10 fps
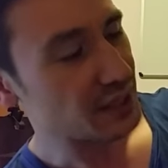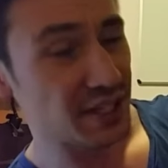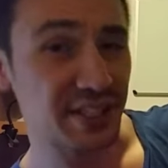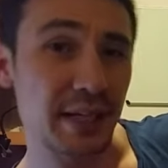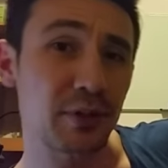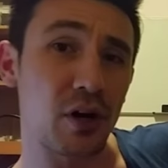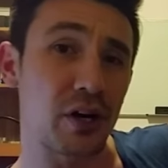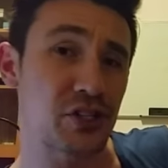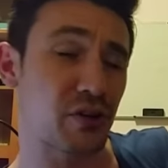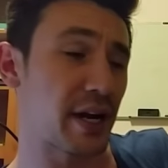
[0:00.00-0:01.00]
the SIM
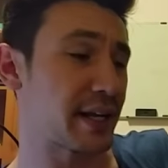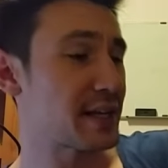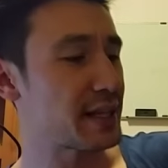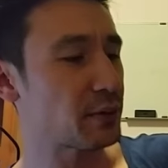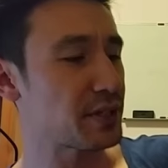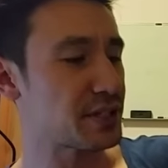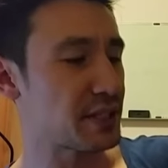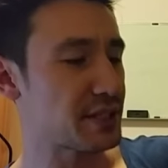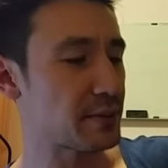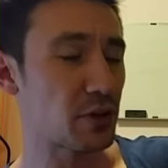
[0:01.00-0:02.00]
card tray. And the thing with the
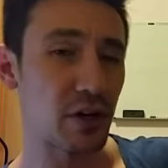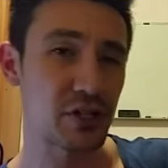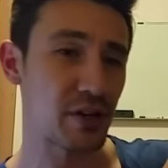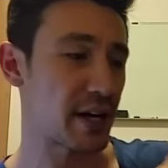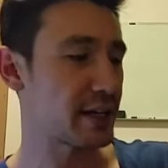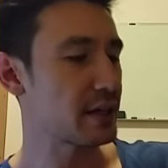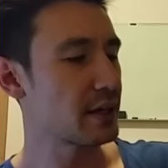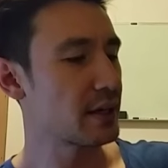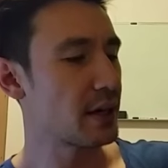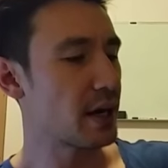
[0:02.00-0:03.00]
SIM card tray,
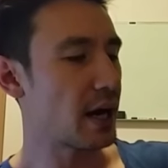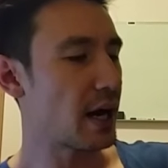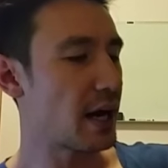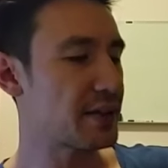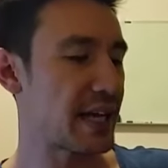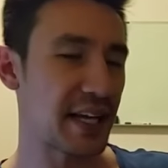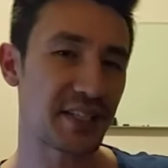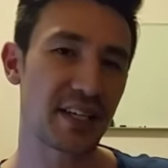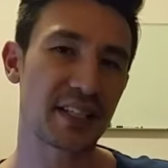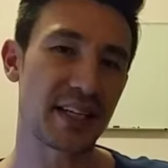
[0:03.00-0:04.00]
the
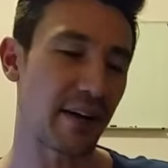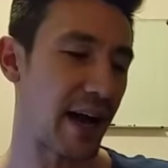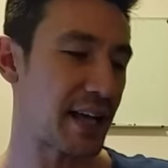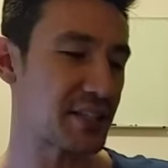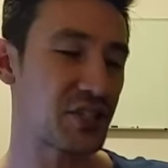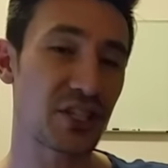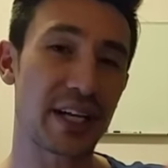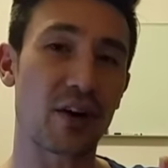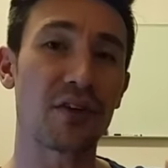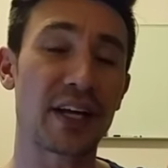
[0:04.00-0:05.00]
S6 now has it just
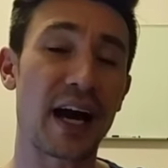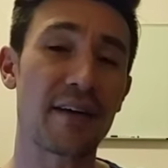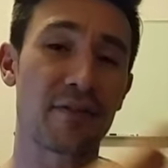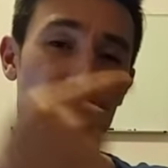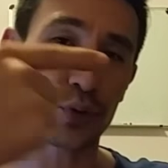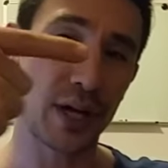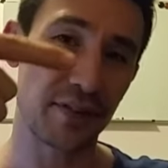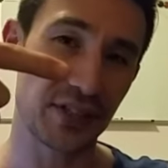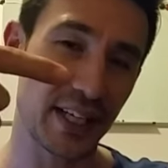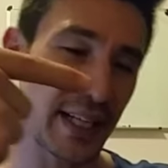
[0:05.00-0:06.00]
like all the iPhones, where you have
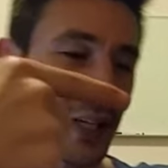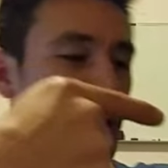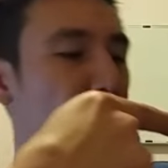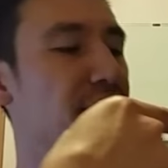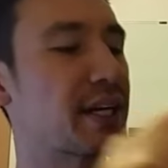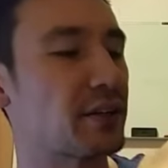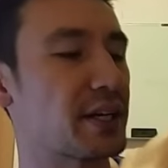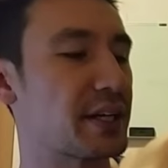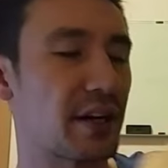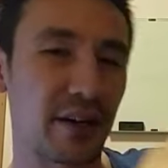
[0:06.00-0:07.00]
to stick like a little needle
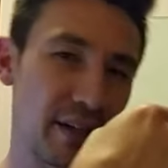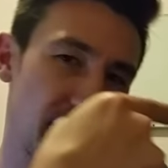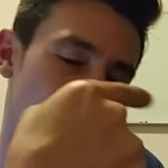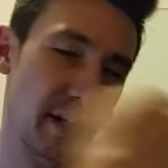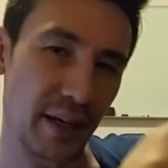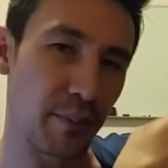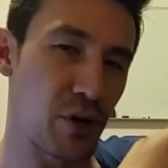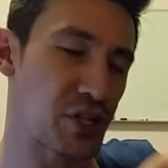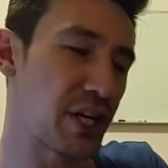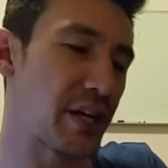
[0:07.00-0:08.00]
in there,
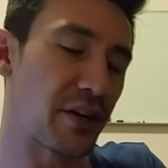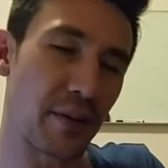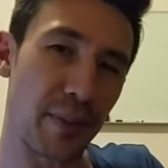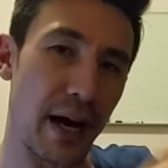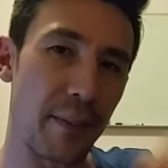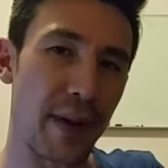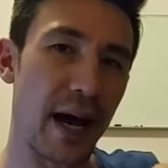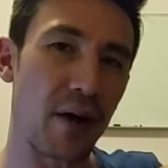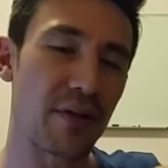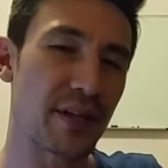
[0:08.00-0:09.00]
push it in there to pop
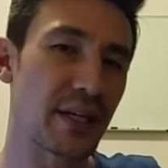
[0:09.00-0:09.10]
out